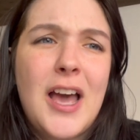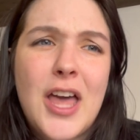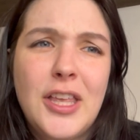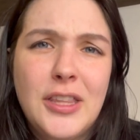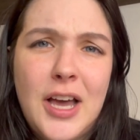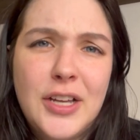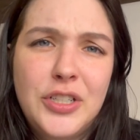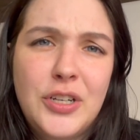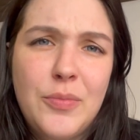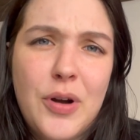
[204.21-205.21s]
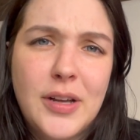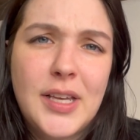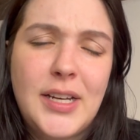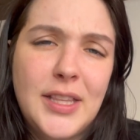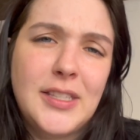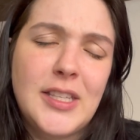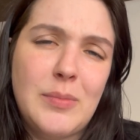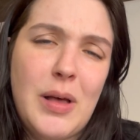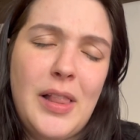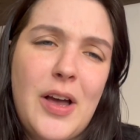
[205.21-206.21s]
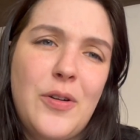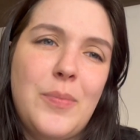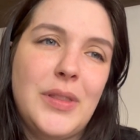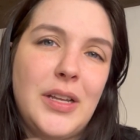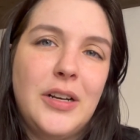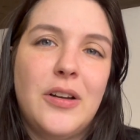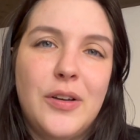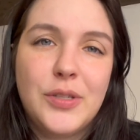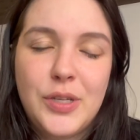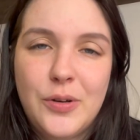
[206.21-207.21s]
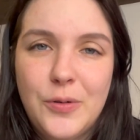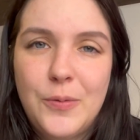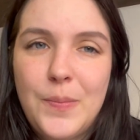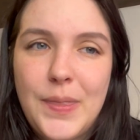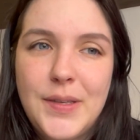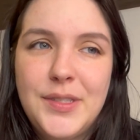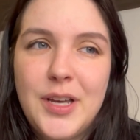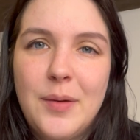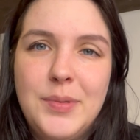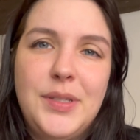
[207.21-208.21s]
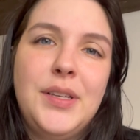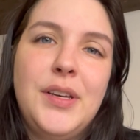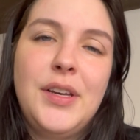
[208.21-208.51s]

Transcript: I think the hydrogen peroxide gets the smell out, but then it also stops